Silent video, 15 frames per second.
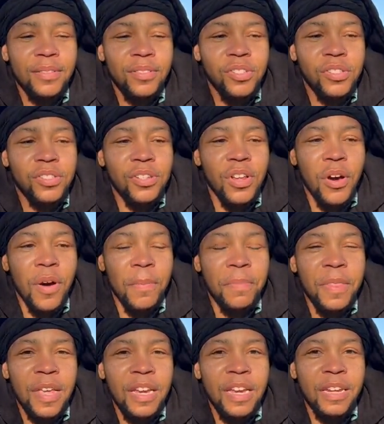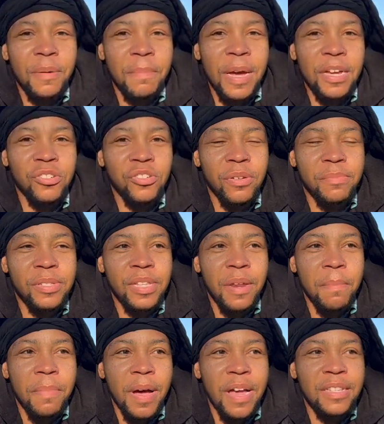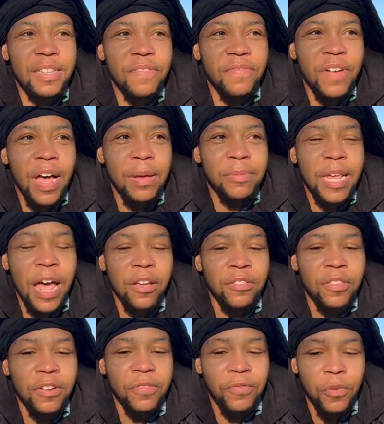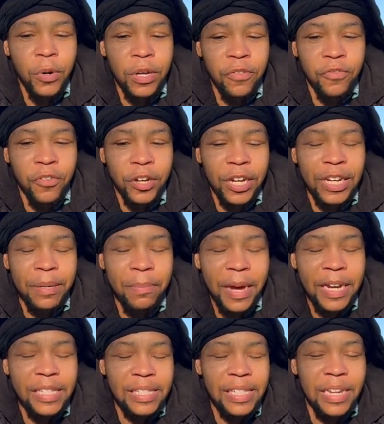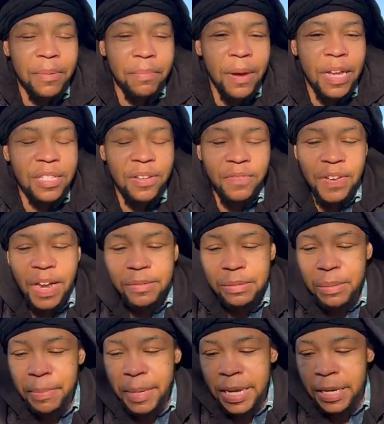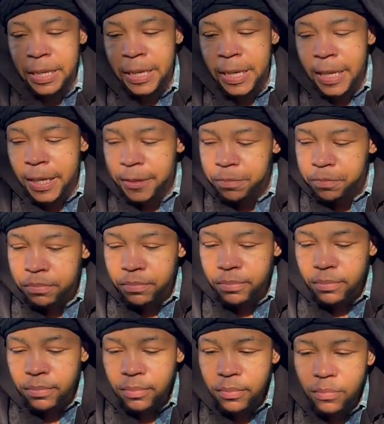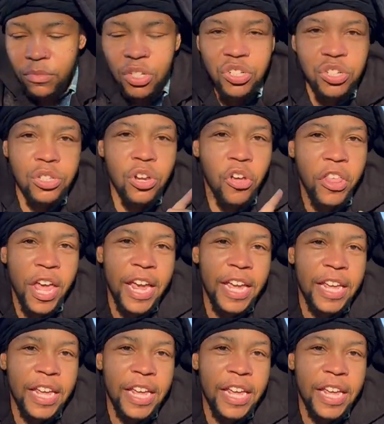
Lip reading: just know I'm thinking about you. I'm sending positive vibes out there for you, for anybody sending positive vibes to me. Just know that